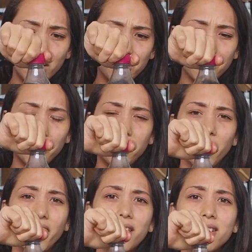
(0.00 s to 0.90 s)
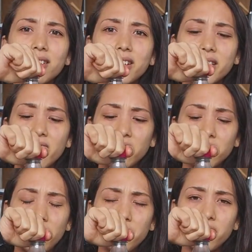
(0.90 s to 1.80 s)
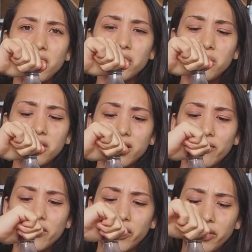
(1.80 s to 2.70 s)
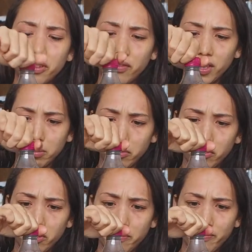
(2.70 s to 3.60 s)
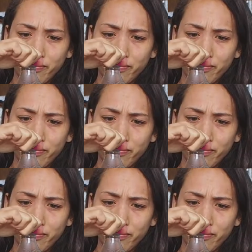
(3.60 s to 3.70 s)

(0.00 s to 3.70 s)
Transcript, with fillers: Is this a thing in other countries? I've never heard of this before.